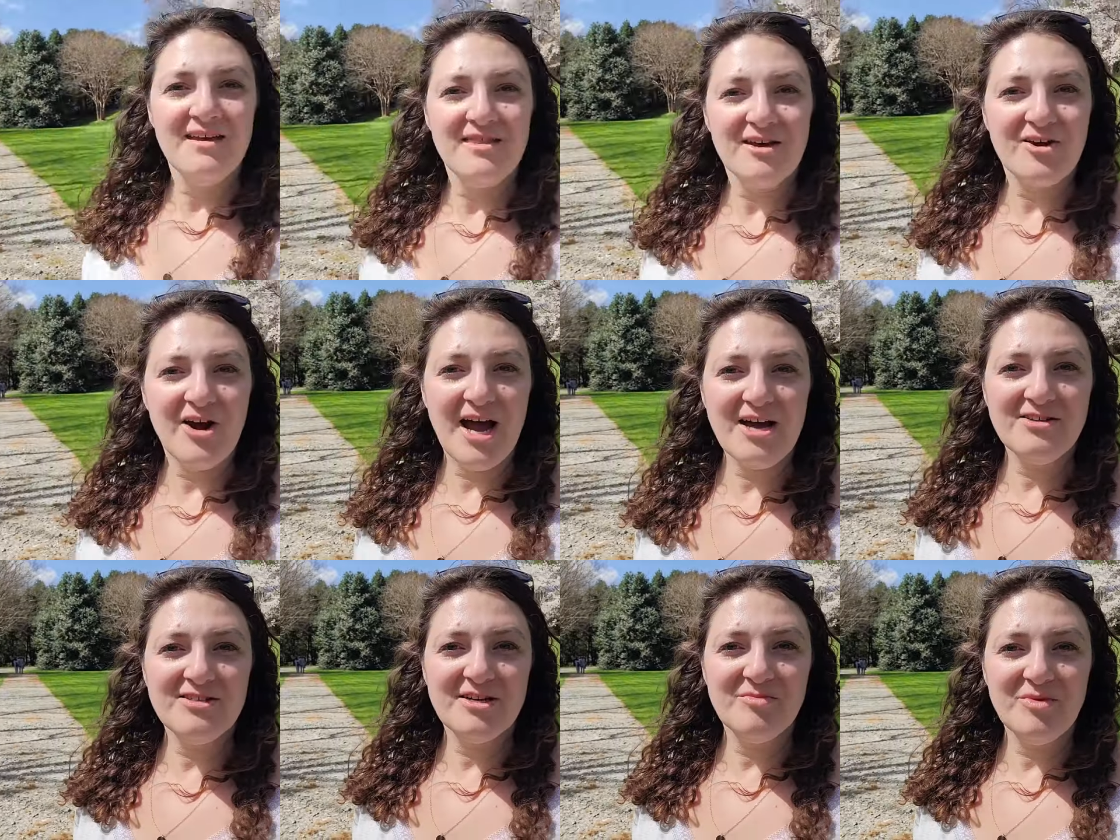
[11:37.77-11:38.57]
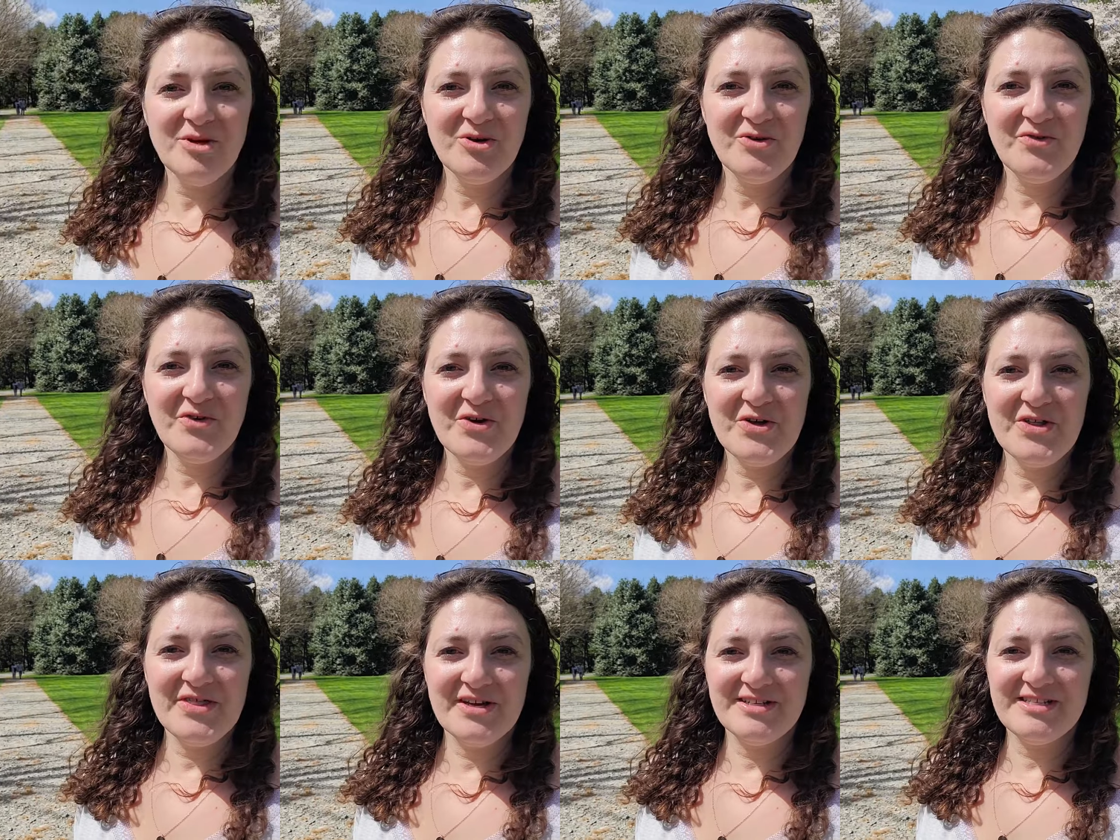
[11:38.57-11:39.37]
The grounds are
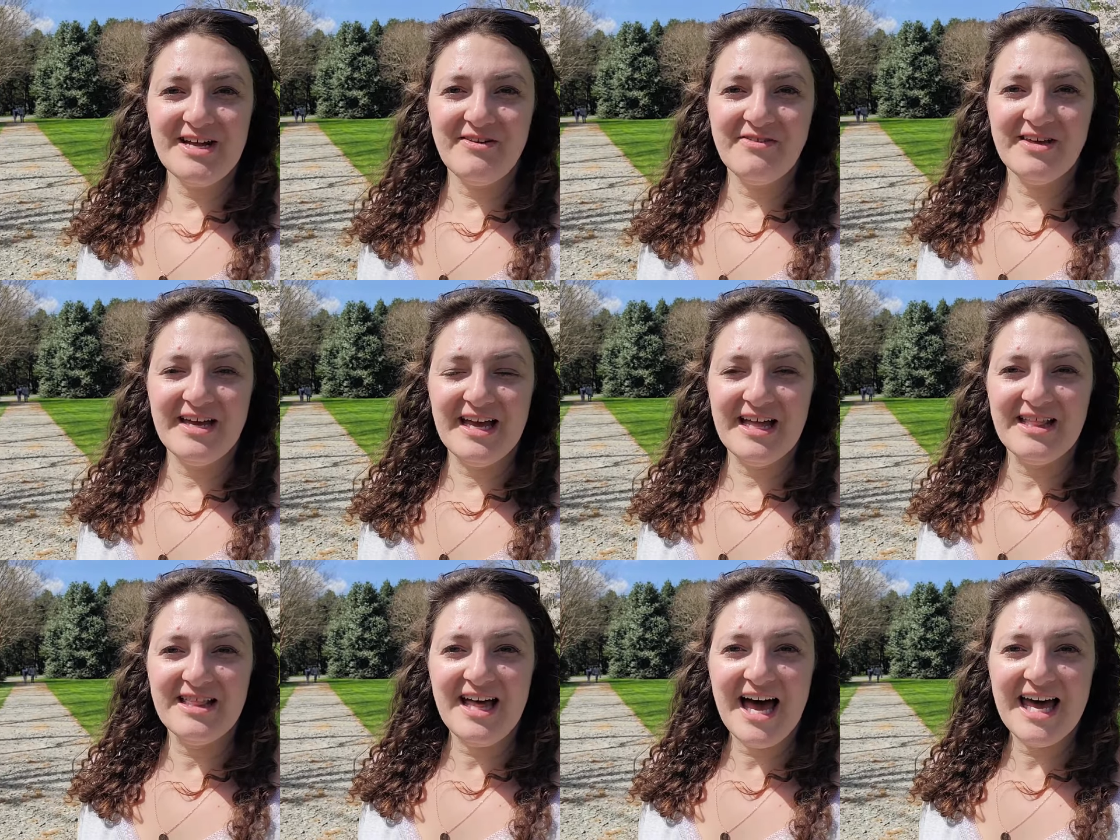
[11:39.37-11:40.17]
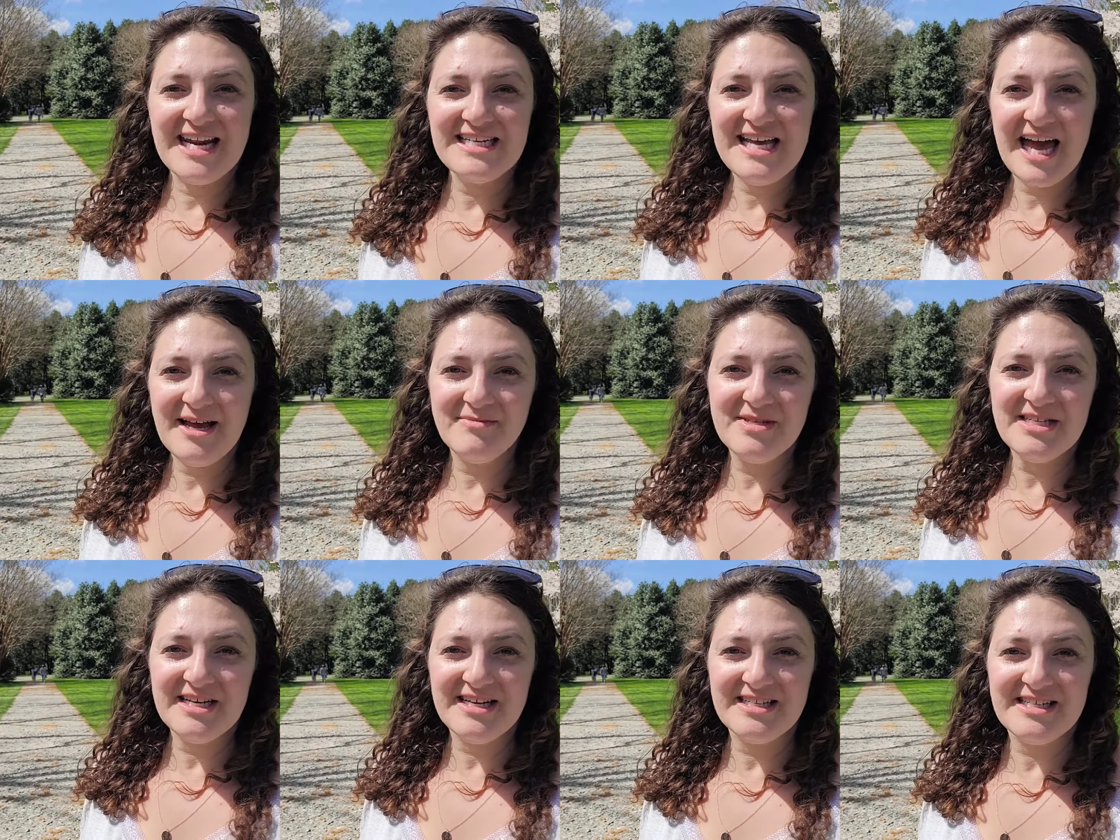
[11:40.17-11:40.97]
beautiful, and there's definitely a lot of time
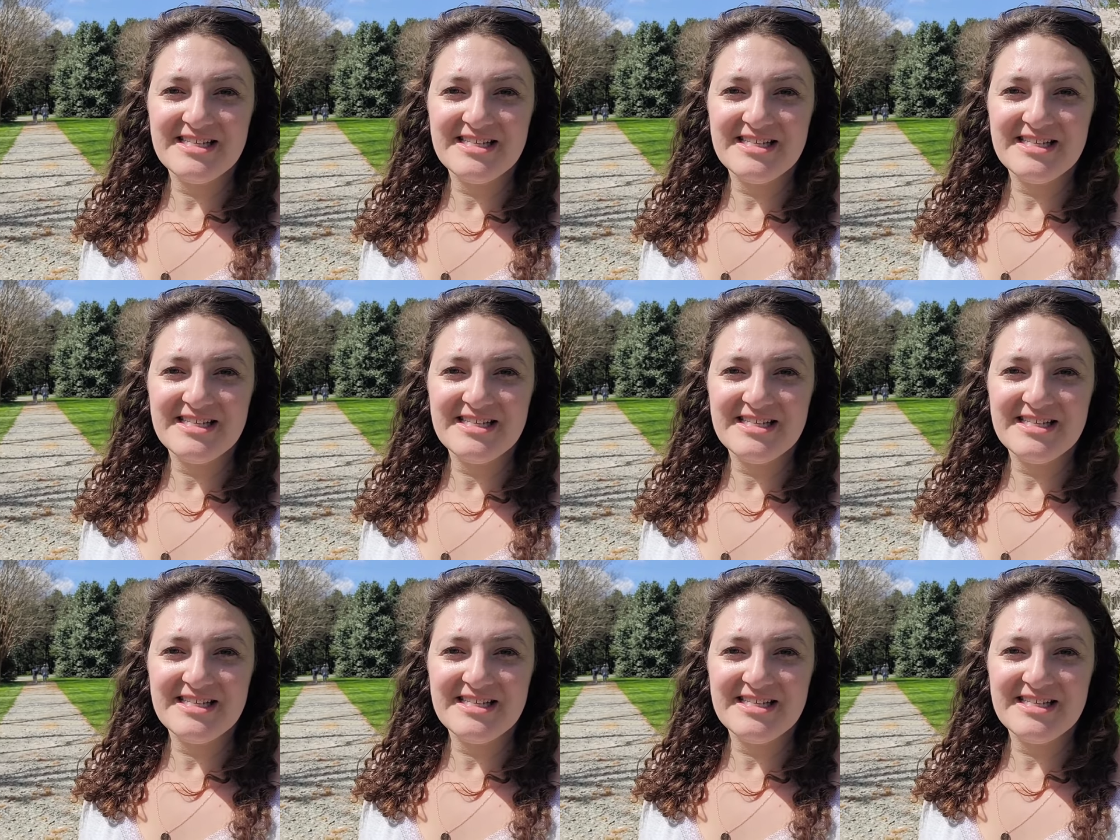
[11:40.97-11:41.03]
still